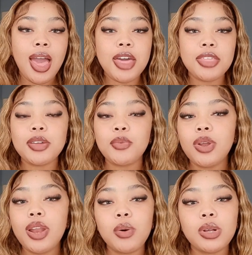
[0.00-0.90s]
And then
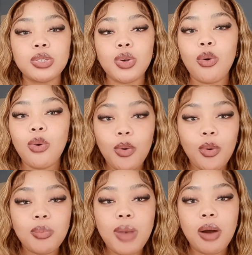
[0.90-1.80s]
when I was
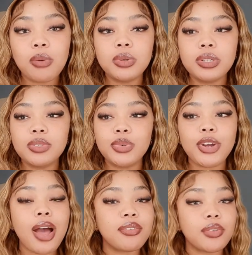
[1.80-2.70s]
home, I was
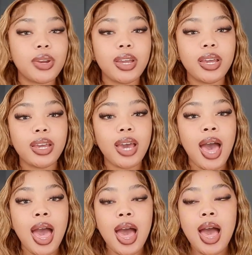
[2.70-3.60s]
recovering.
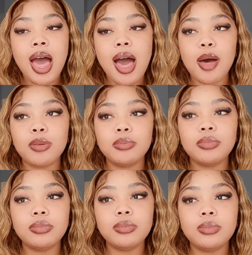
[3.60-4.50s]

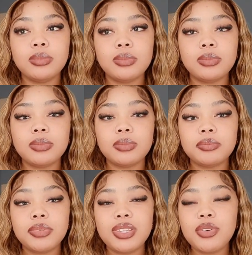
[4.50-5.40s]

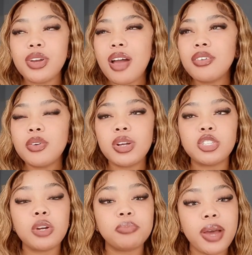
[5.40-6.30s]
But the recovery was
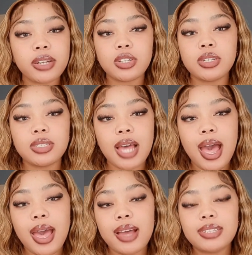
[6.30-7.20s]
not bad because I
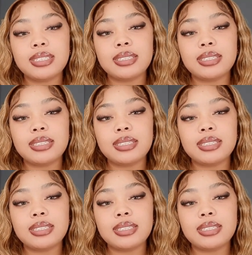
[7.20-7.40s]
had